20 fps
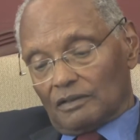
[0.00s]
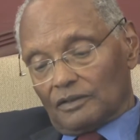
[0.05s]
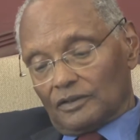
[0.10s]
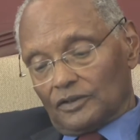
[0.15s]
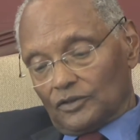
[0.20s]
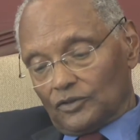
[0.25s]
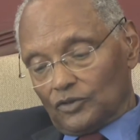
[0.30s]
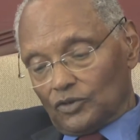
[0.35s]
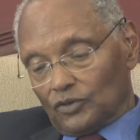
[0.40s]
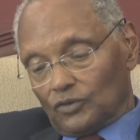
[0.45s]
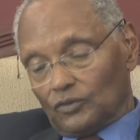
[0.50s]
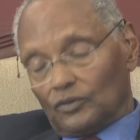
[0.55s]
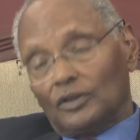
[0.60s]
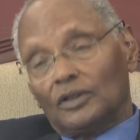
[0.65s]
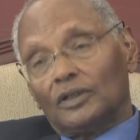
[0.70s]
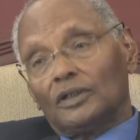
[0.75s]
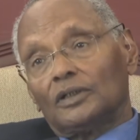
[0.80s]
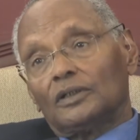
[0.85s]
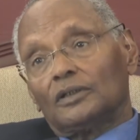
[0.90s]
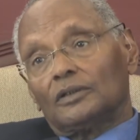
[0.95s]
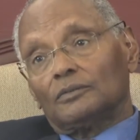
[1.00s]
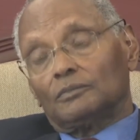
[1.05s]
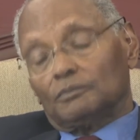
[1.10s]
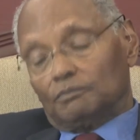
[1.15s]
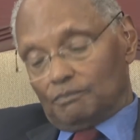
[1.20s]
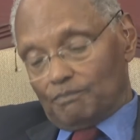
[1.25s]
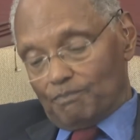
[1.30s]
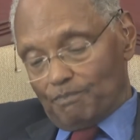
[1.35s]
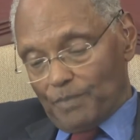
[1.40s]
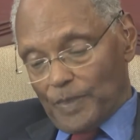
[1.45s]
you know,
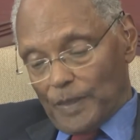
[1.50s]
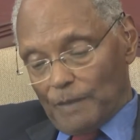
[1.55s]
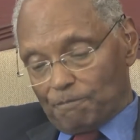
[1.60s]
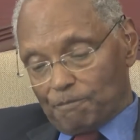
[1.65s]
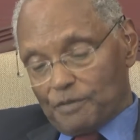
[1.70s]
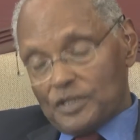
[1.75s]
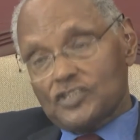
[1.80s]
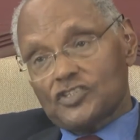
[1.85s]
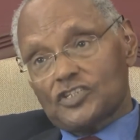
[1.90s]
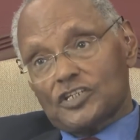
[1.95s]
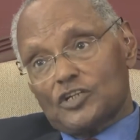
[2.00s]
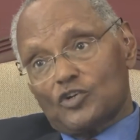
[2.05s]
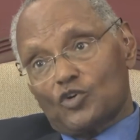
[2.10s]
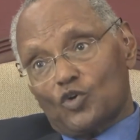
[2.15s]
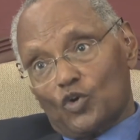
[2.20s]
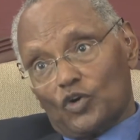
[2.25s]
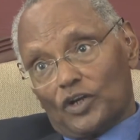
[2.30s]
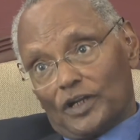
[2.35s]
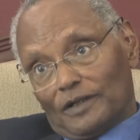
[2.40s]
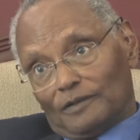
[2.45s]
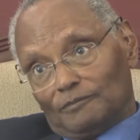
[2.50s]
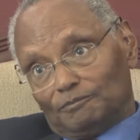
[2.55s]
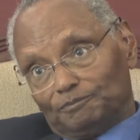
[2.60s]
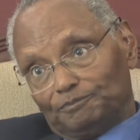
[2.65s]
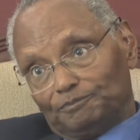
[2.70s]
peace in Korea,